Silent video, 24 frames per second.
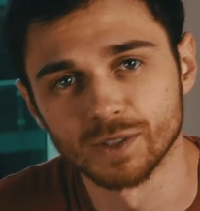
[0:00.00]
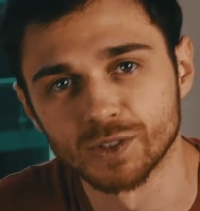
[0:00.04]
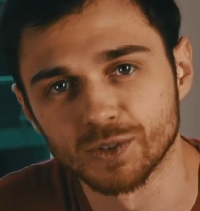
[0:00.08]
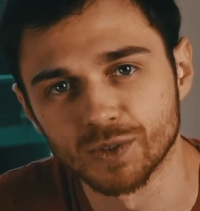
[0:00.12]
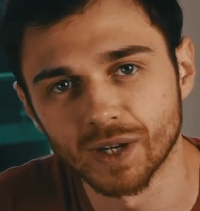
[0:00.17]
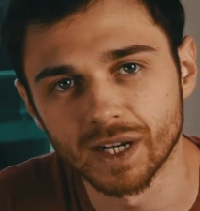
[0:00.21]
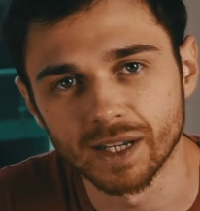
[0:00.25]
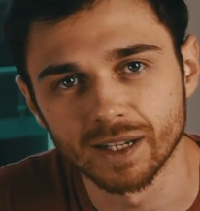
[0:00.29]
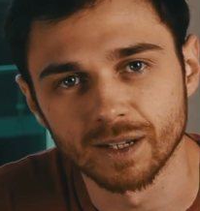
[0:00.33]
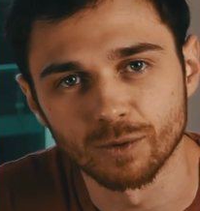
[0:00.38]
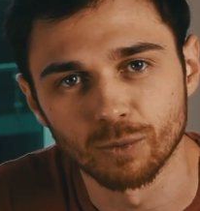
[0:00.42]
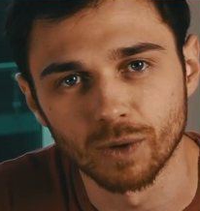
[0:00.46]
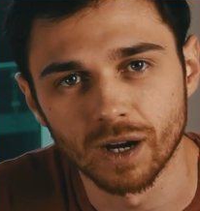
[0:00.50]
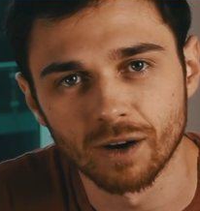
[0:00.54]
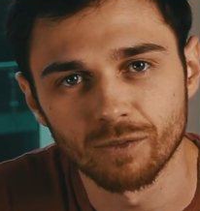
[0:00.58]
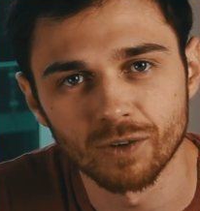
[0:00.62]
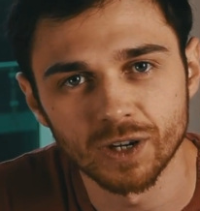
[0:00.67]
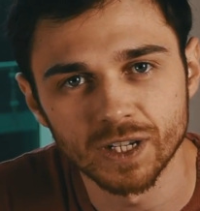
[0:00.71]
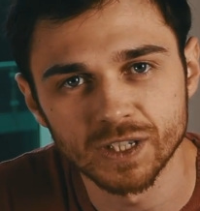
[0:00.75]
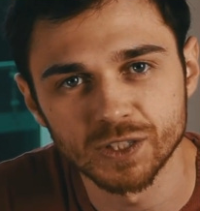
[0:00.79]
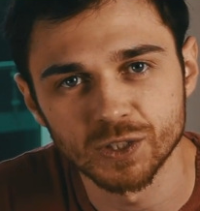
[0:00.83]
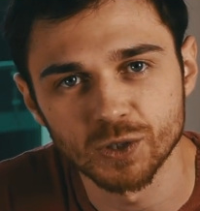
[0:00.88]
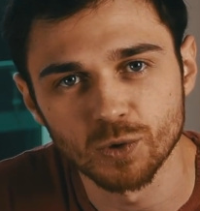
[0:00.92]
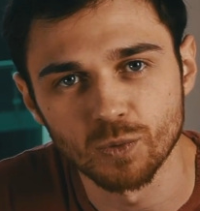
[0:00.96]
It's great. Whatever
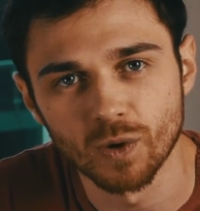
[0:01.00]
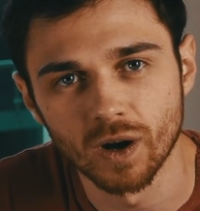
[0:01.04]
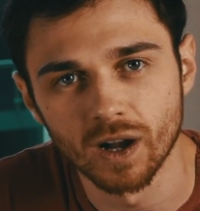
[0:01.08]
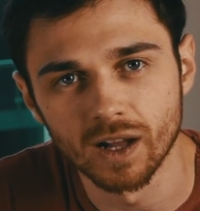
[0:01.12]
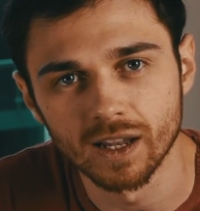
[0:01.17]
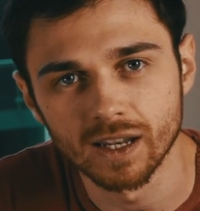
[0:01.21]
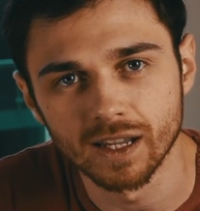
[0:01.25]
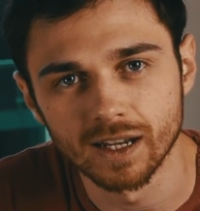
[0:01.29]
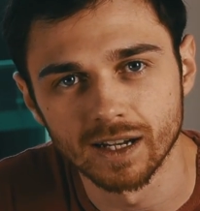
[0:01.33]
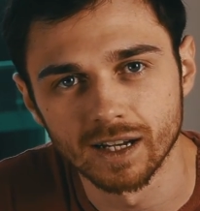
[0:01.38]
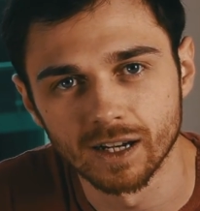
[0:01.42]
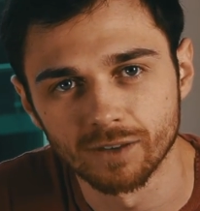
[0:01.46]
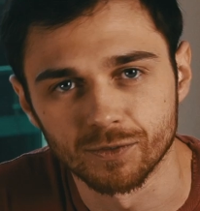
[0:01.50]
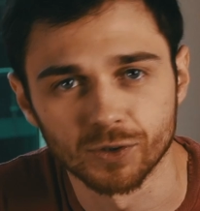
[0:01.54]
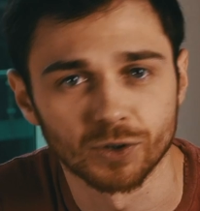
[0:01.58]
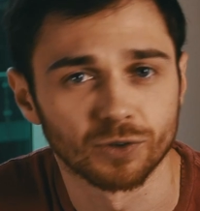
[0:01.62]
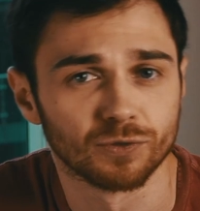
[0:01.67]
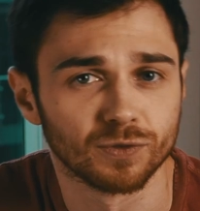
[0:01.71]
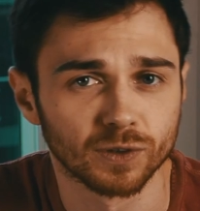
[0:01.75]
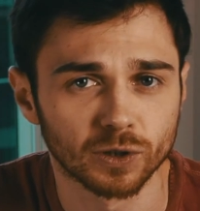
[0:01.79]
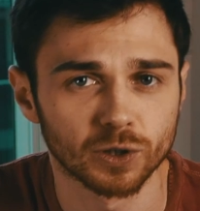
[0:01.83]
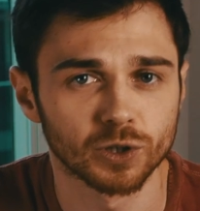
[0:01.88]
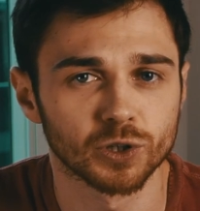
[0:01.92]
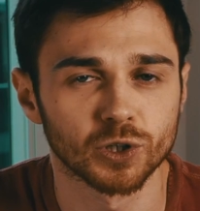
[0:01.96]
it is you want, uh, if you're
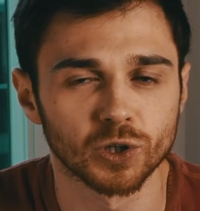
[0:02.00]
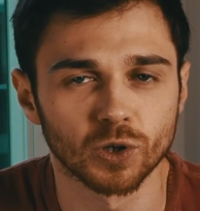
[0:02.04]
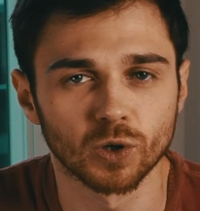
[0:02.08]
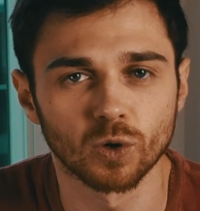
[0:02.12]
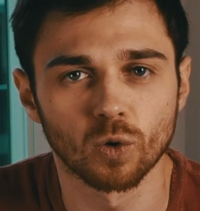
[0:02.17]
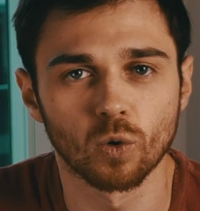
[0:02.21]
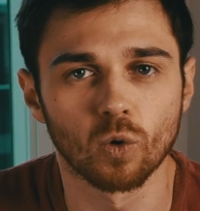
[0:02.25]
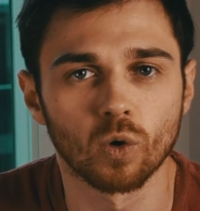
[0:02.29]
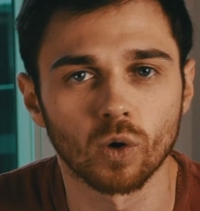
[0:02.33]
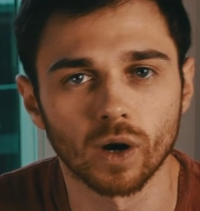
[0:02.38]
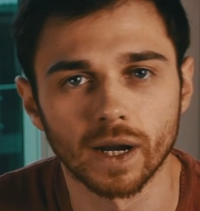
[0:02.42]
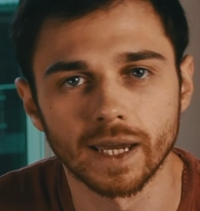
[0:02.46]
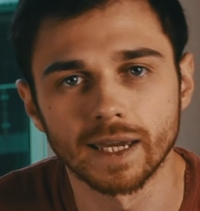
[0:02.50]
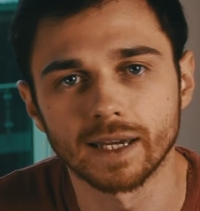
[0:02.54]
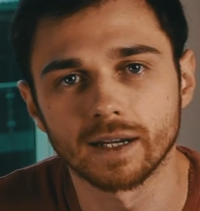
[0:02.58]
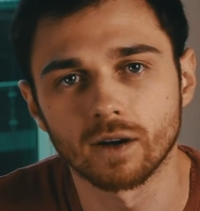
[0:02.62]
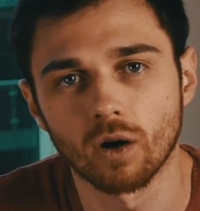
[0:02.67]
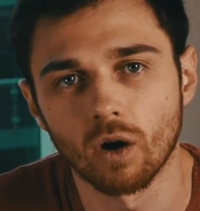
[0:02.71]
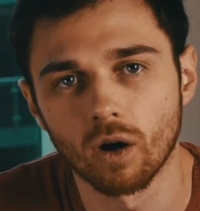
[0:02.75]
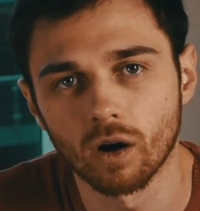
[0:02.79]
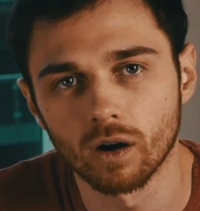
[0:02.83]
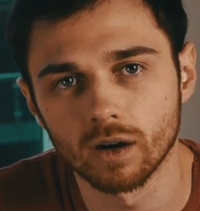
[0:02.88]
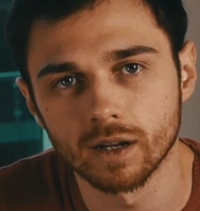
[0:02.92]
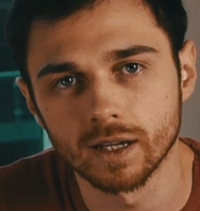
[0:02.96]
a flourisher or a
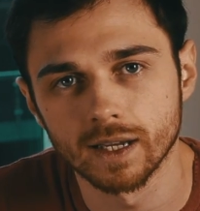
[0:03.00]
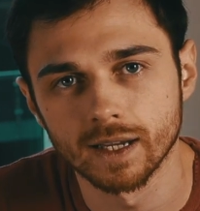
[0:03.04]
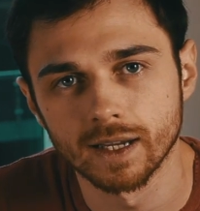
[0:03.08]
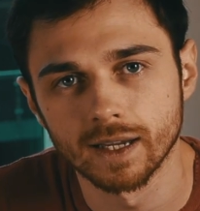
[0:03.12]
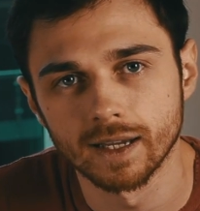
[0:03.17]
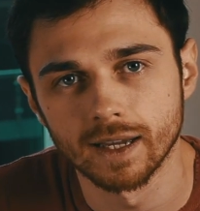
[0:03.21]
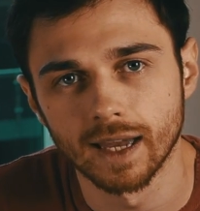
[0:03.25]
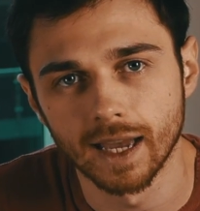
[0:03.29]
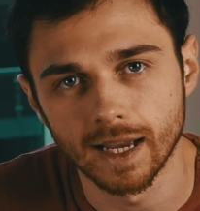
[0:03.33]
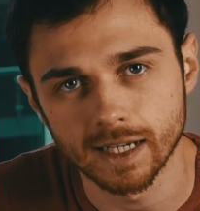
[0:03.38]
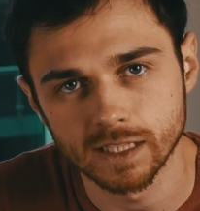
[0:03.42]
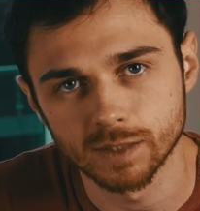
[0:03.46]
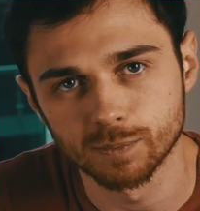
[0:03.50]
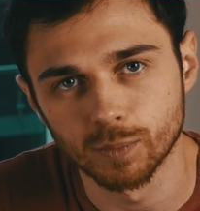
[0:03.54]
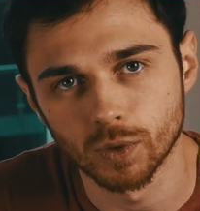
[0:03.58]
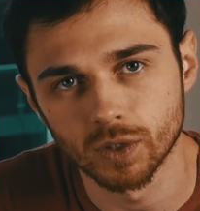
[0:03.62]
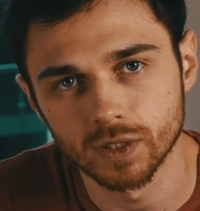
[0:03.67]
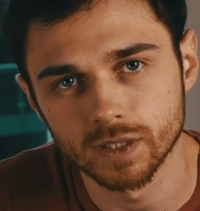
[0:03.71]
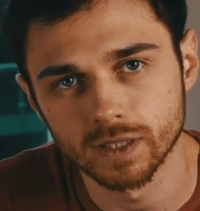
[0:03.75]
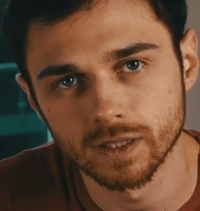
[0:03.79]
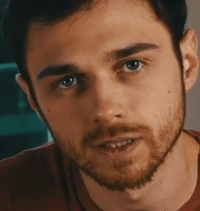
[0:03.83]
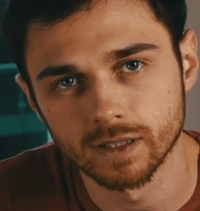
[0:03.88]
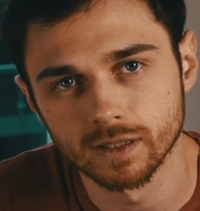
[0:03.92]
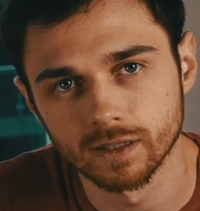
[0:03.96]
card
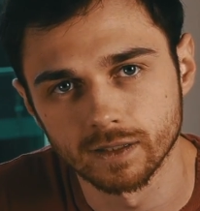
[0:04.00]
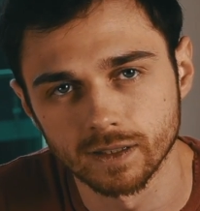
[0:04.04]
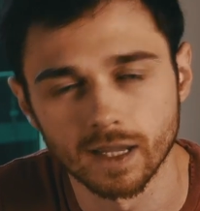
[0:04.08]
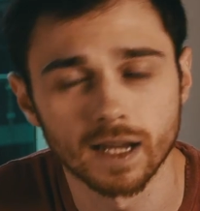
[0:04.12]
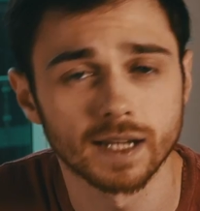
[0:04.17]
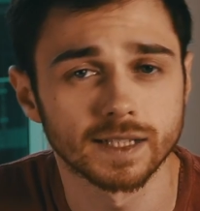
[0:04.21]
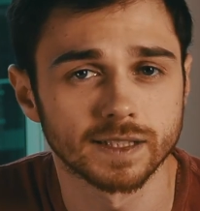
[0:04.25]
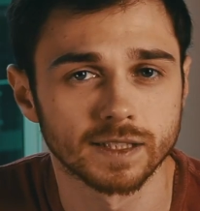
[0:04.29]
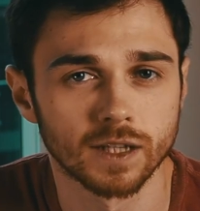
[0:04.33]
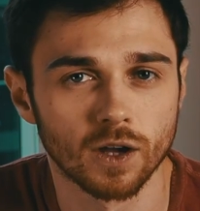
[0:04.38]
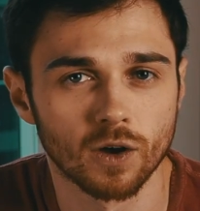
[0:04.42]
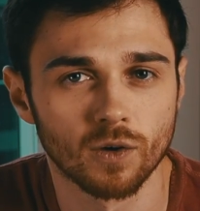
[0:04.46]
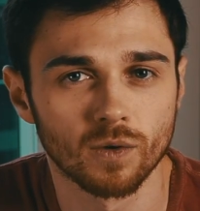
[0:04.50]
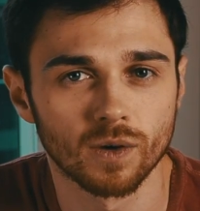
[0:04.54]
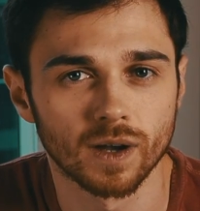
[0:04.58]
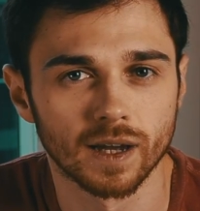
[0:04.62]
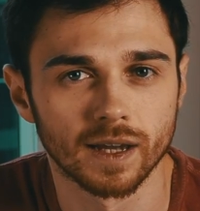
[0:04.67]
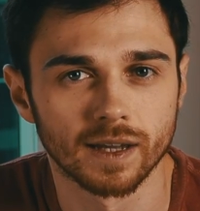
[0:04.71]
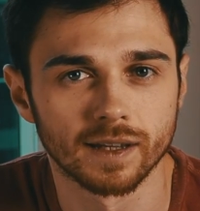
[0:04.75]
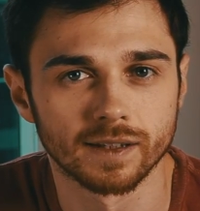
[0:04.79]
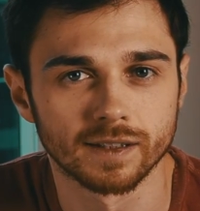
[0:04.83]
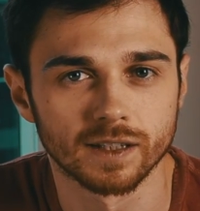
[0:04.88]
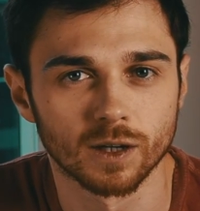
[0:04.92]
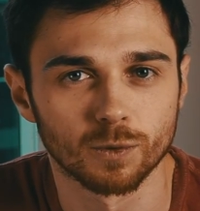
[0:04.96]
expert, let us know
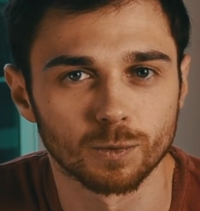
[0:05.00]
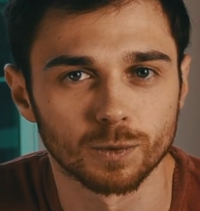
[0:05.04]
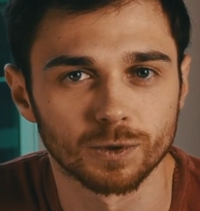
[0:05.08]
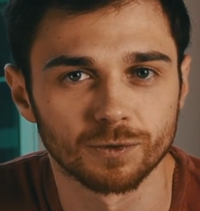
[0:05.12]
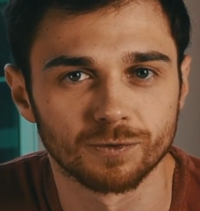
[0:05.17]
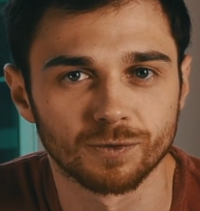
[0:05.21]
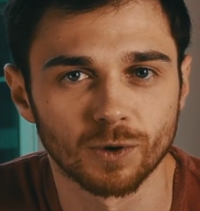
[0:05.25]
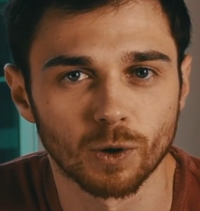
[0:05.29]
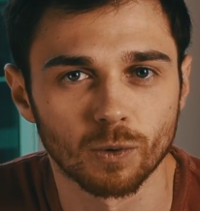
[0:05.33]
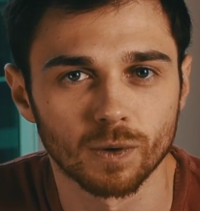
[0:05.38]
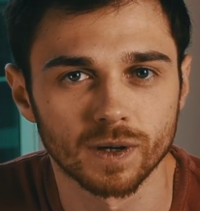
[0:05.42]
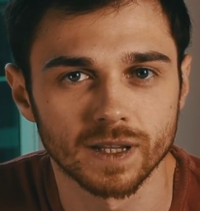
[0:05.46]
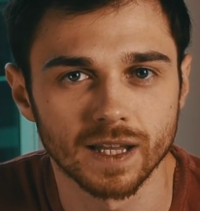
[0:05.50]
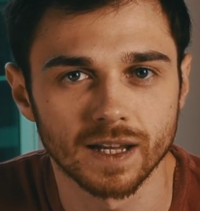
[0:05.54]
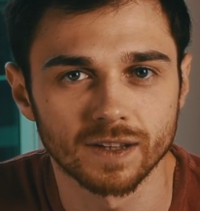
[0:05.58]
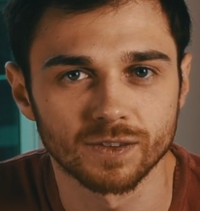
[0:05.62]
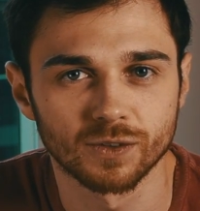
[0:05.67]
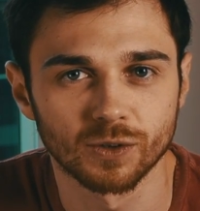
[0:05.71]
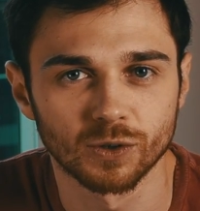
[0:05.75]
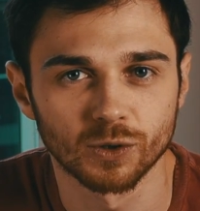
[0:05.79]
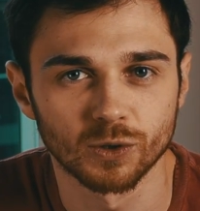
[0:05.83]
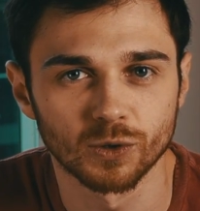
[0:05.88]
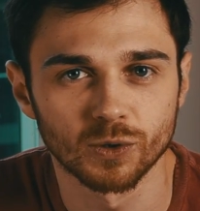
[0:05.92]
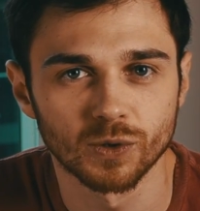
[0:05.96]
and uh, we'll forward that
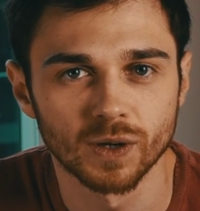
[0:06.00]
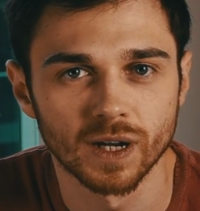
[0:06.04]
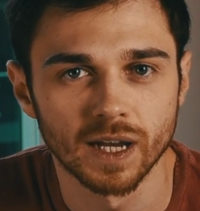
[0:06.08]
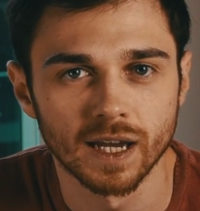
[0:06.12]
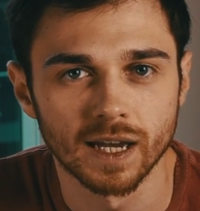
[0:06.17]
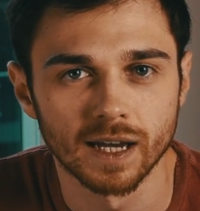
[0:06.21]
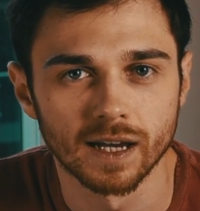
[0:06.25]
to you.